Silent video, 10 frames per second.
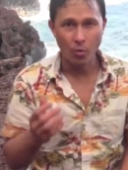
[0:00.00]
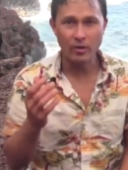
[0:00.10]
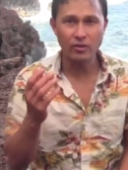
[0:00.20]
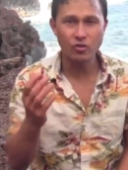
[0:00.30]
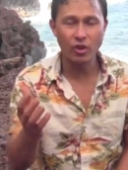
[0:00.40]

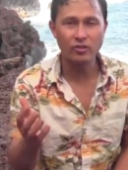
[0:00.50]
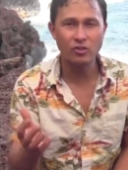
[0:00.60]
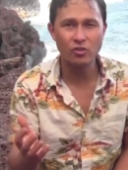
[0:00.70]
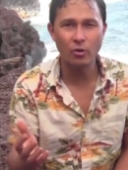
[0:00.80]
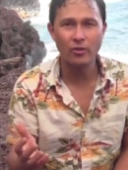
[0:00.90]
What is a
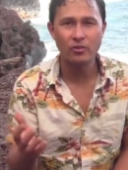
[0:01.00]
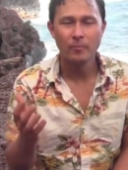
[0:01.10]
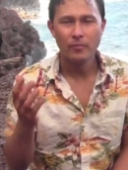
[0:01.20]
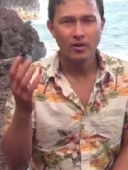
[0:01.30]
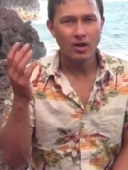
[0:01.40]
trusted
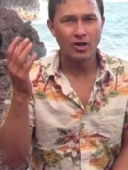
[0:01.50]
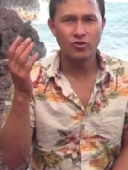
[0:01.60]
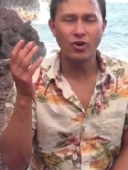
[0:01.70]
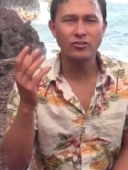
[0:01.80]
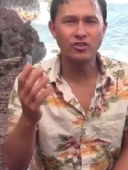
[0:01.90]
source? A
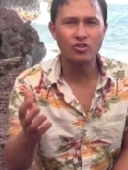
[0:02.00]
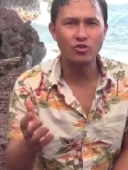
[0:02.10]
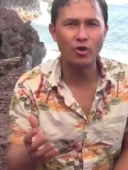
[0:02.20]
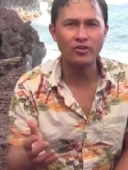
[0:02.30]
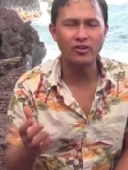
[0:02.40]
trusted
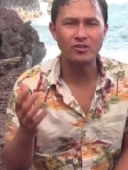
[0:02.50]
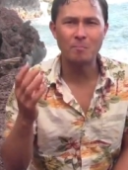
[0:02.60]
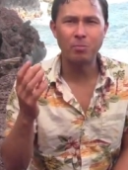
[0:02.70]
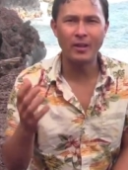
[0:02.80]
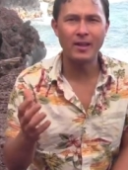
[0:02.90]
source is
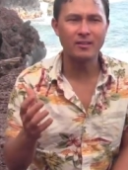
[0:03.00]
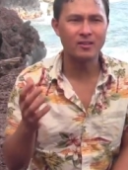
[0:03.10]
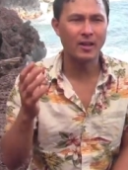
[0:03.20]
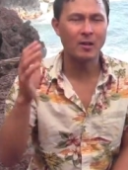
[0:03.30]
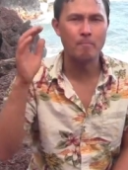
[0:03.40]
a
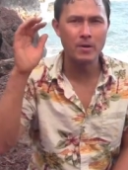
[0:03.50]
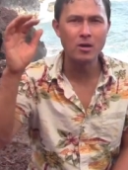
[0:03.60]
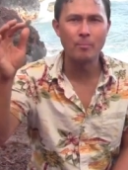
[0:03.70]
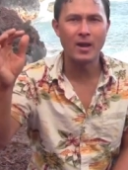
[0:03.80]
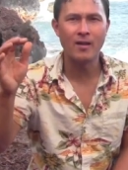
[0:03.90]
place like a
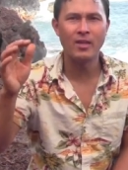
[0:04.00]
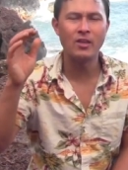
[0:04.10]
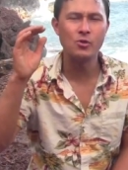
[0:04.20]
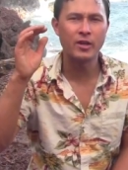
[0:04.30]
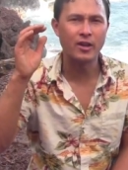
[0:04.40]
middleman
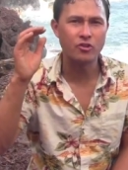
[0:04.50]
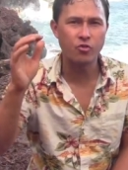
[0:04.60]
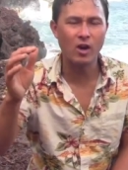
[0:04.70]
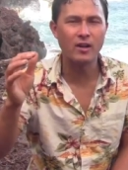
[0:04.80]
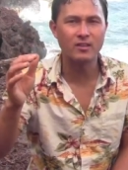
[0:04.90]
that you can
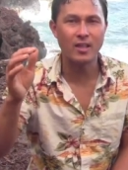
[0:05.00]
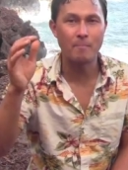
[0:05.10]
trust